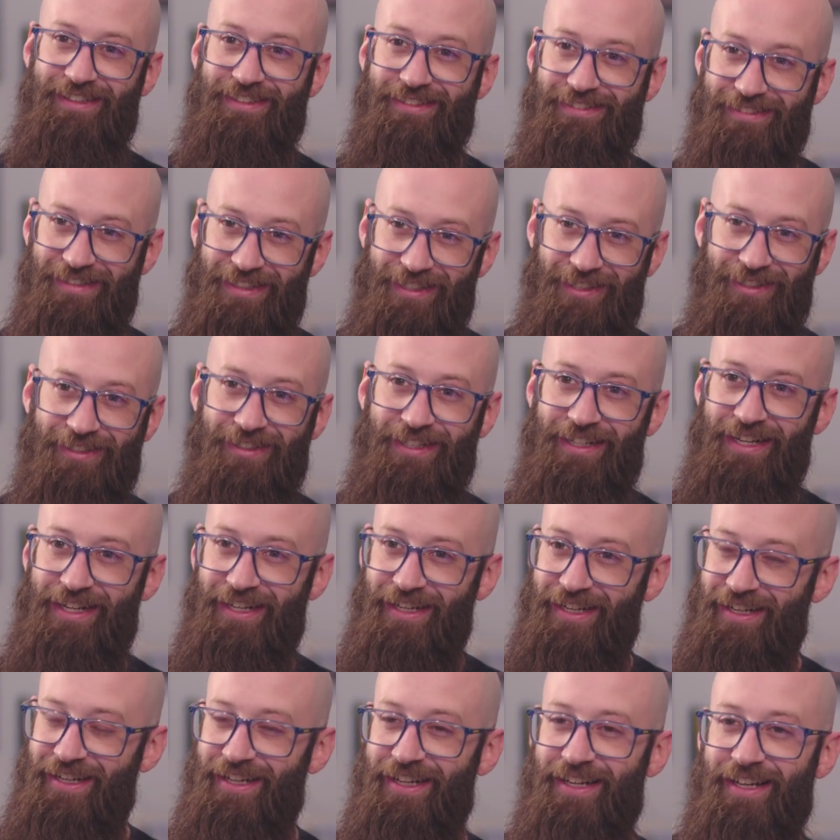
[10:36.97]
So,
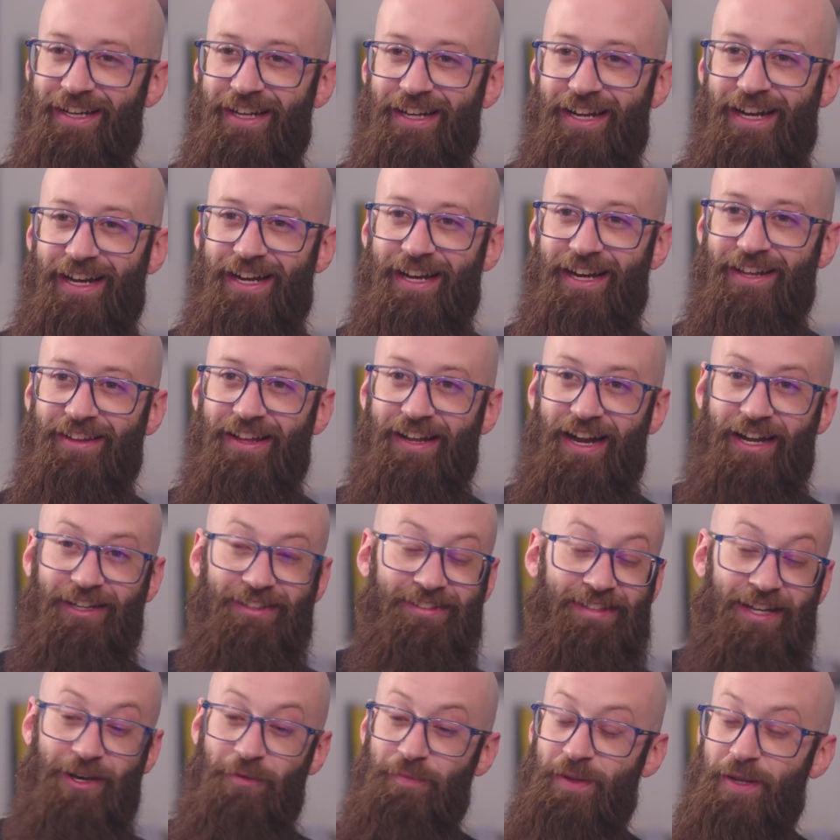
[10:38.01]
and then I'd
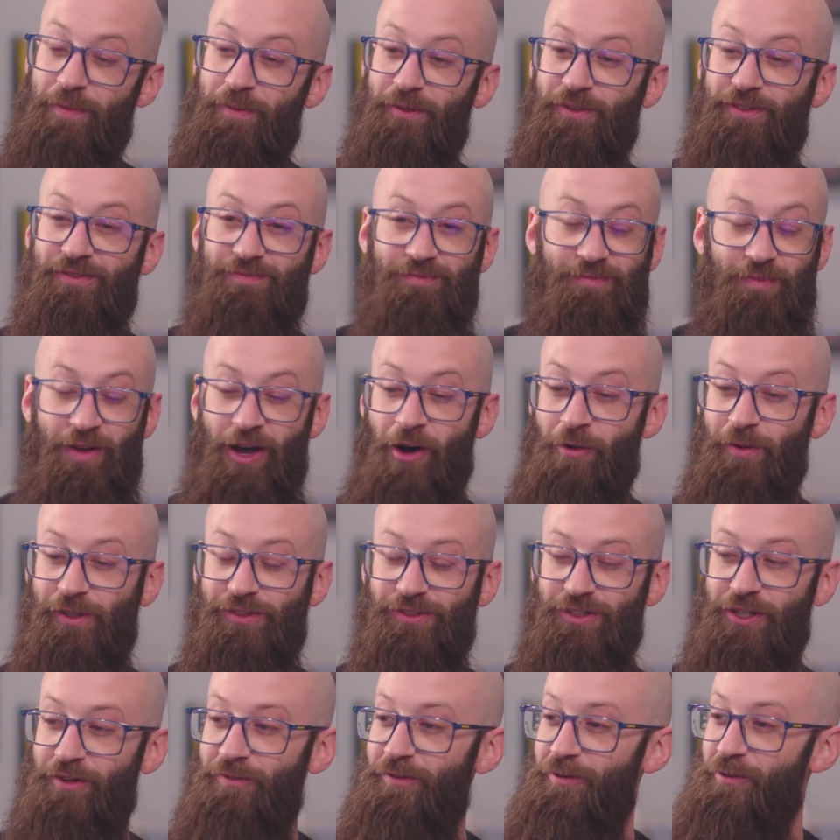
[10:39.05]
tell people always
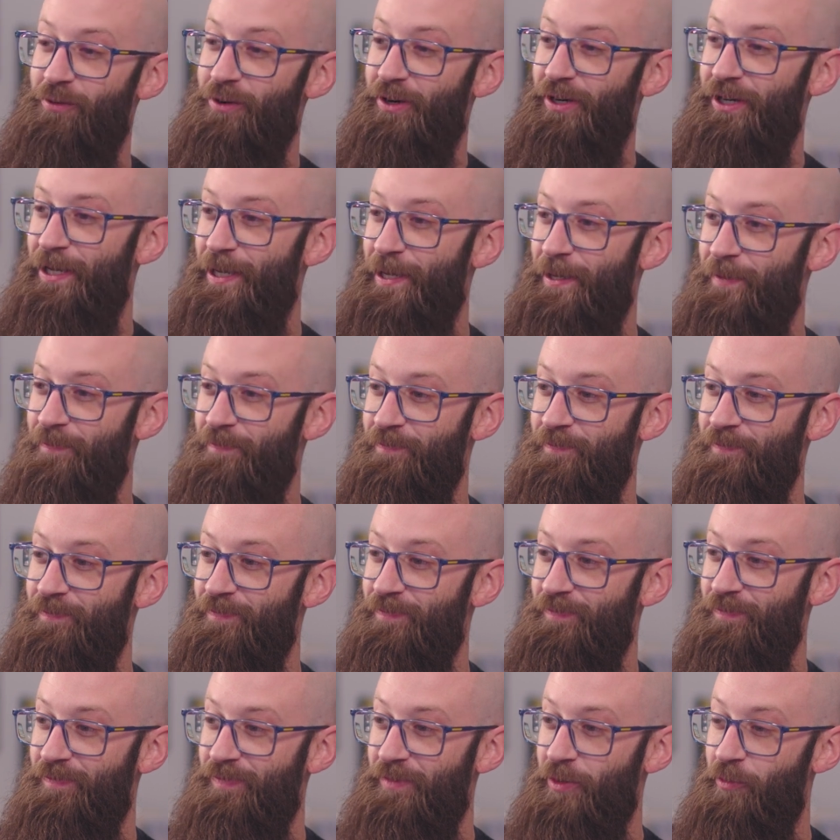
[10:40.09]
look for
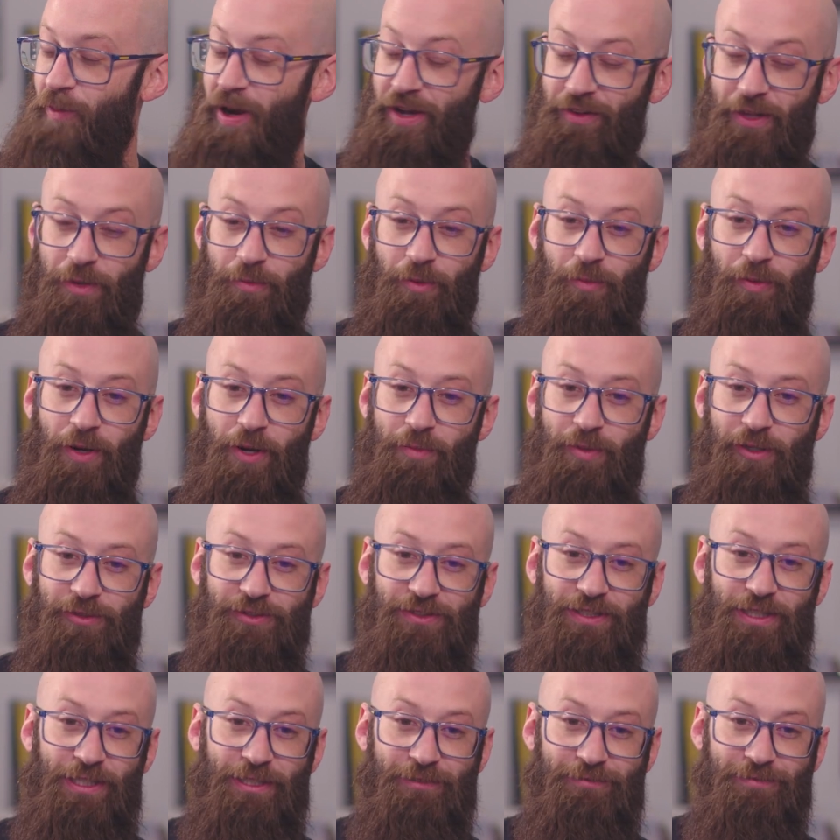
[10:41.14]
white label promo
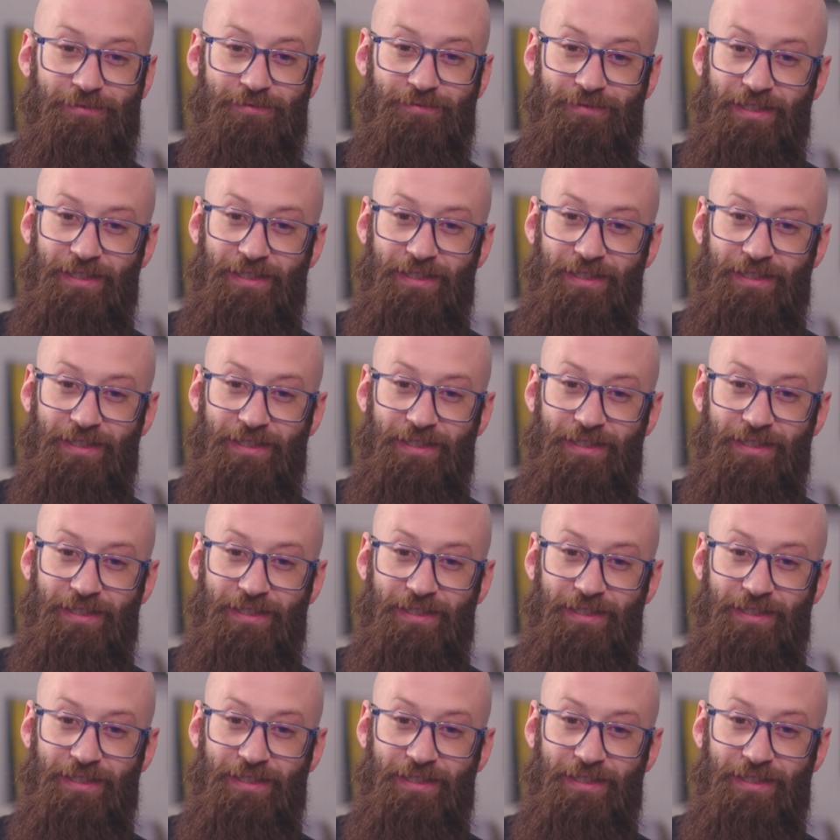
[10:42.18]
stuff.